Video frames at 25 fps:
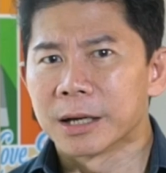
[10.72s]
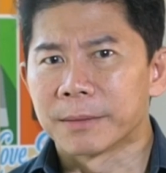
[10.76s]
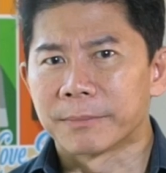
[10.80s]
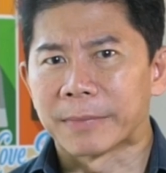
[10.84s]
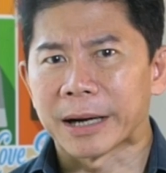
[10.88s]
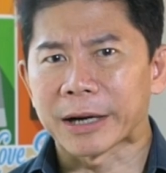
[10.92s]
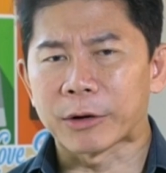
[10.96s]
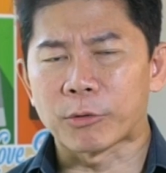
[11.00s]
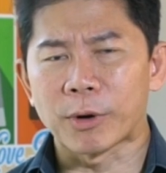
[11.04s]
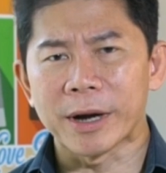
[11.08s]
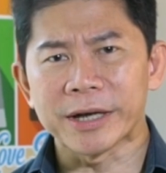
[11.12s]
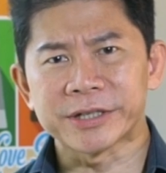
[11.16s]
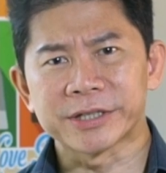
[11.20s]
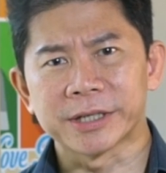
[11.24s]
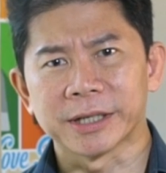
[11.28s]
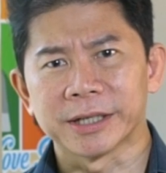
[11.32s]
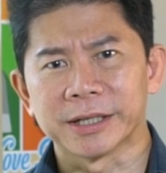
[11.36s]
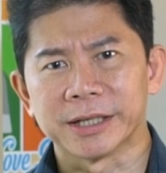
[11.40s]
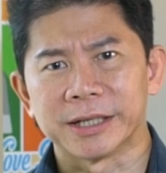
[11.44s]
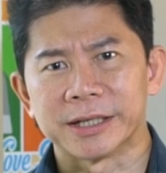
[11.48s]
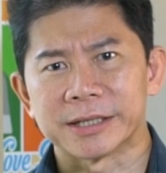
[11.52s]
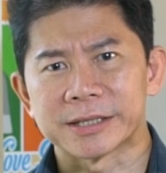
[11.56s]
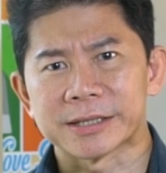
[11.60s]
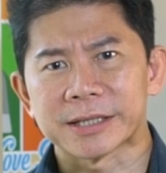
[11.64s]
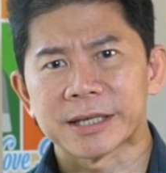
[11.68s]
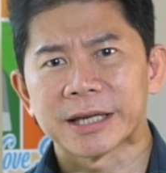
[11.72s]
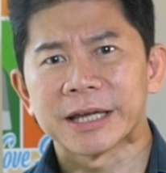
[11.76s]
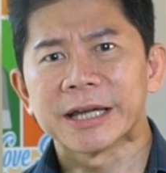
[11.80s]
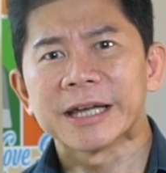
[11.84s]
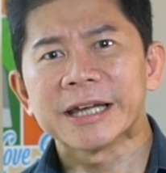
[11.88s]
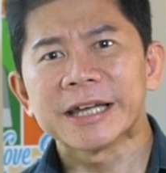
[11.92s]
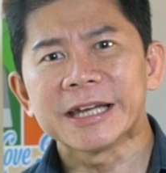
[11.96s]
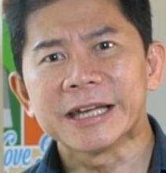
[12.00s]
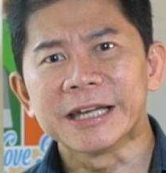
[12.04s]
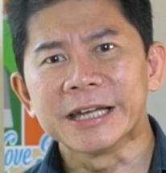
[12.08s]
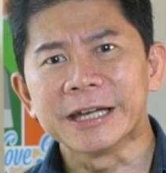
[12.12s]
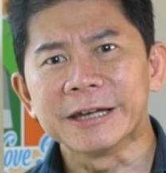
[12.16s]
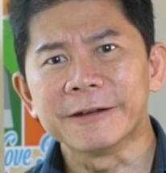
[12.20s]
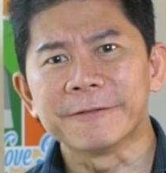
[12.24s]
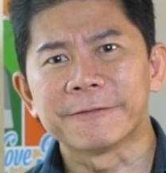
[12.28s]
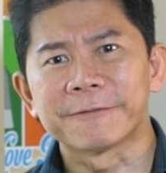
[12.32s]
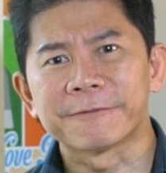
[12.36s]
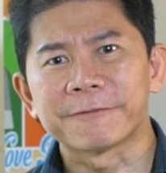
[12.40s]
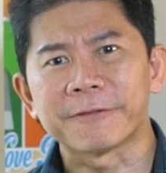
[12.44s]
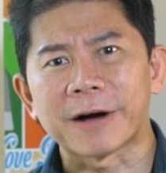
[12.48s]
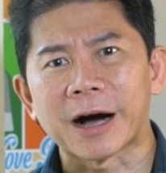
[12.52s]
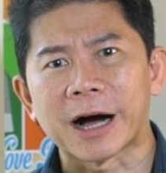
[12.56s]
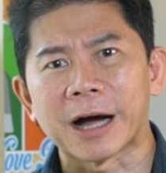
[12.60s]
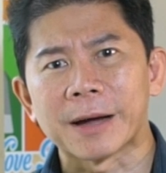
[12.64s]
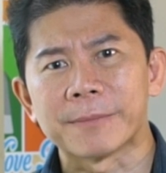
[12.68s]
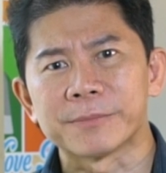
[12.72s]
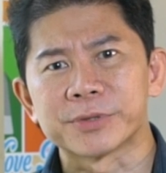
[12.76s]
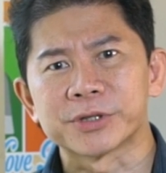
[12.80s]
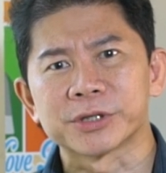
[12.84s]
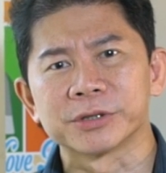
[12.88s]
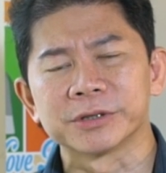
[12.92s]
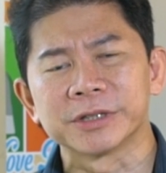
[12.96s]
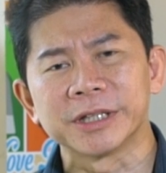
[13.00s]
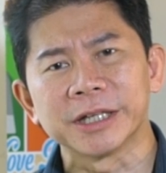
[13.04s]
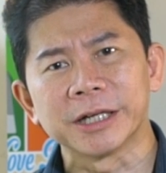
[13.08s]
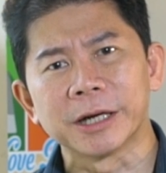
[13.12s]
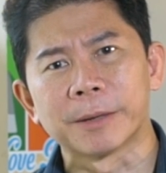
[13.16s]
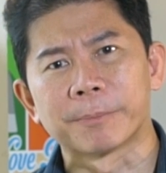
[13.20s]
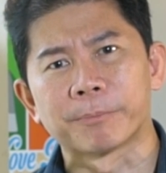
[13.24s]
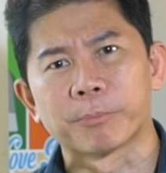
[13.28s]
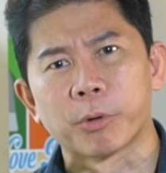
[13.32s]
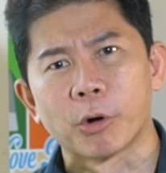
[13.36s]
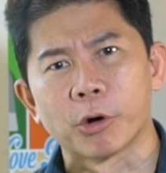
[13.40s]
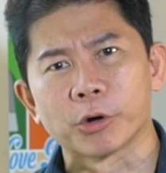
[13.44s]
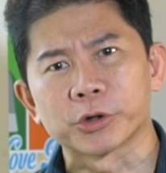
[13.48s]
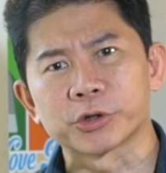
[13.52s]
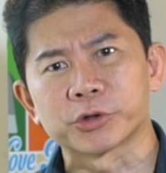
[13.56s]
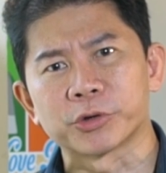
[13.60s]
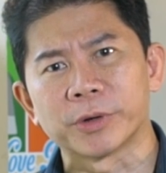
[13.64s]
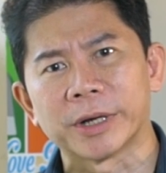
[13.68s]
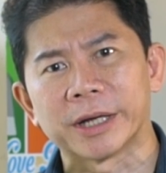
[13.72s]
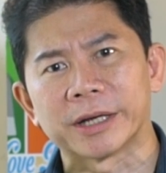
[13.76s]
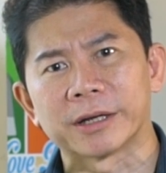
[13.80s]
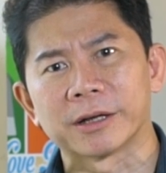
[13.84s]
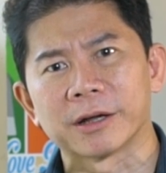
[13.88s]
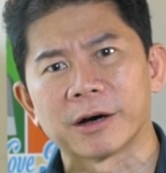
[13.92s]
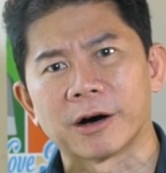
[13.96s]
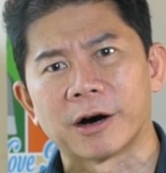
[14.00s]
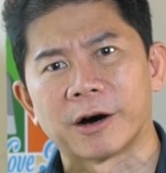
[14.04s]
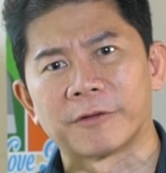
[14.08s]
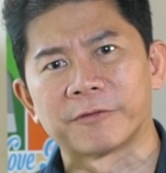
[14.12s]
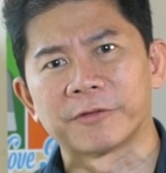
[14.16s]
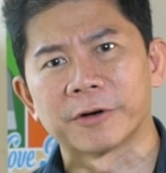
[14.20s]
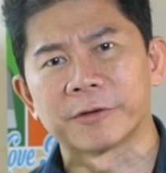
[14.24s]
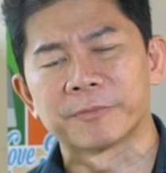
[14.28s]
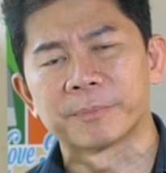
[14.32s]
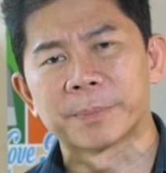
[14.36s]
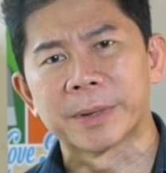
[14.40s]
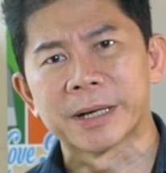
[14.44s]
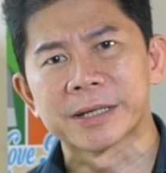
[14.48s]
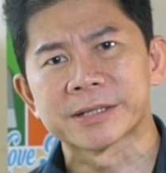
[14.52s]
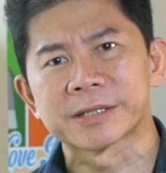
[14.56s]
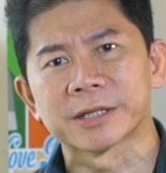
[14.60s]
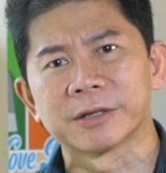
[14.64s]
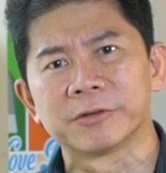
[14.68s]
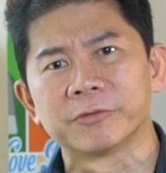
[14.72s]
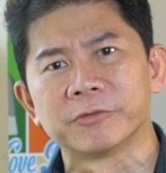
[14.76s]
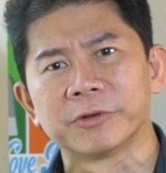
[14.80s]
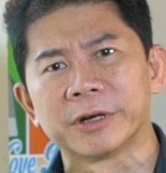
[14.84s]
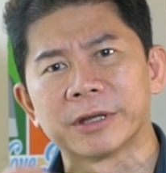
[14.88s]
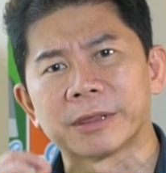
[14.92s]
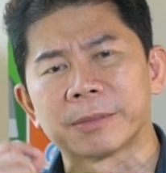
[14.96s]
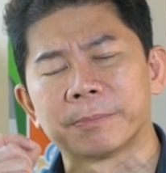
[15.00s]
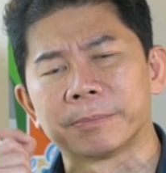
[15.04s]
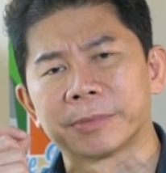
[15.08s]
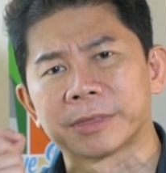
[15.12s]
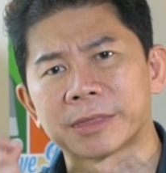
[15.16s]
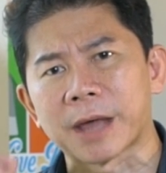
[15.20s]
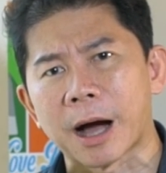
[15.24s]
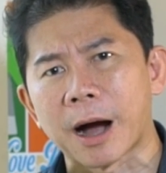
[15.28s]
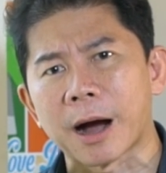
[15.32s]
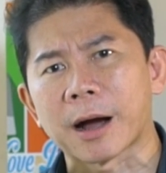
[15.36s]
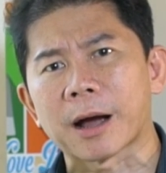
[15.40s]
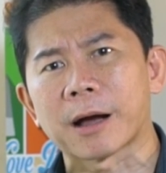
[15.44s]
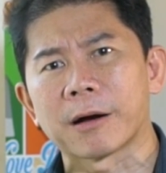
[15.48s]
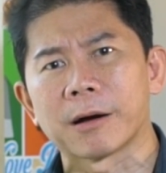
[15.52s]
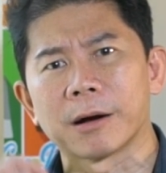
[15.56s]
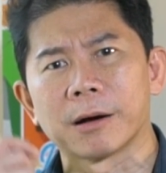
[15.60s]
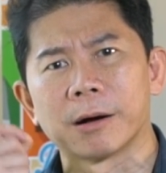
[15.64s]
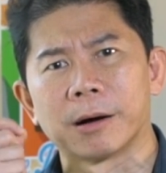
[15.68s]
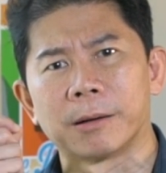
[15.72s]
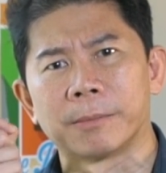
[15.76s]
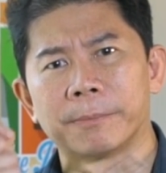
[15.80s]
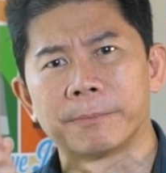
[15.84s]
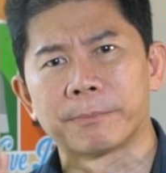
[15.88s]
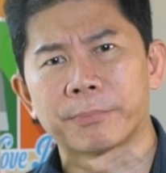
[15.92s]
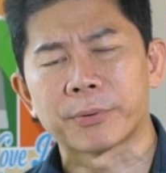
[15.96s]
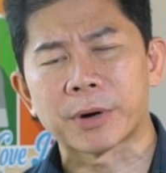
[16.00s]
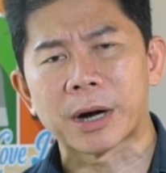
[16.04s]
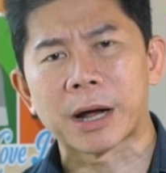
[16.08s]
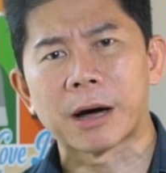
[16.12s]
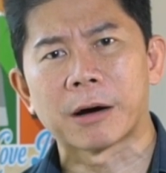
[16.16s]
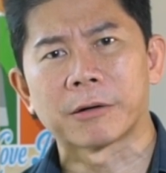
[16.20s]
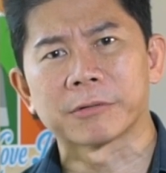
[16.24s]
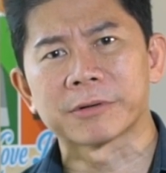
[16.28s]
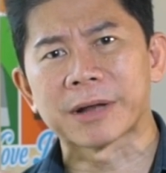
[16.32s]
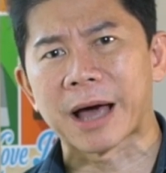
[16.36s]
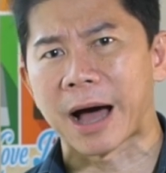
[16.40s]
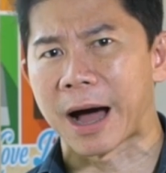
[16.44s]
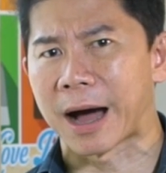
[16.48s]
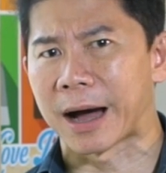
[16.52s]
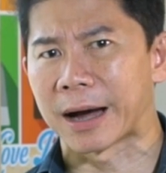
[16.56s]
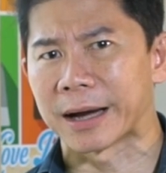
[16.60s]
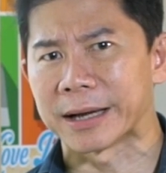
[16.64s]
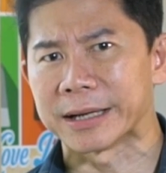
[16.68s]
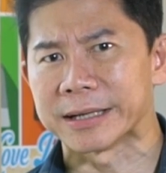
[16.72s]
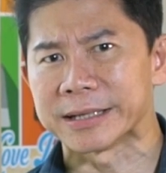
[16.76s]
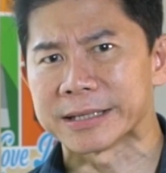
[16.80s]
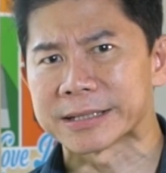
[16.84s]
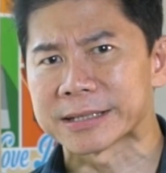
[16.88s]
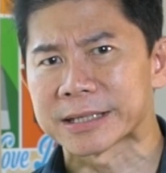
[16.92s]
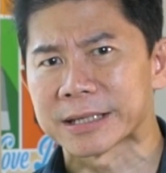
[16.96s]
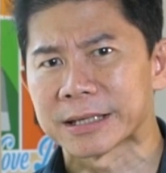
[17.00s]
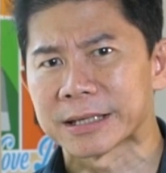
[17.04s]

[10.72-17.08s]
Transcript: My question is, if I'm shooting a portrait of a person with dark or brown eyes,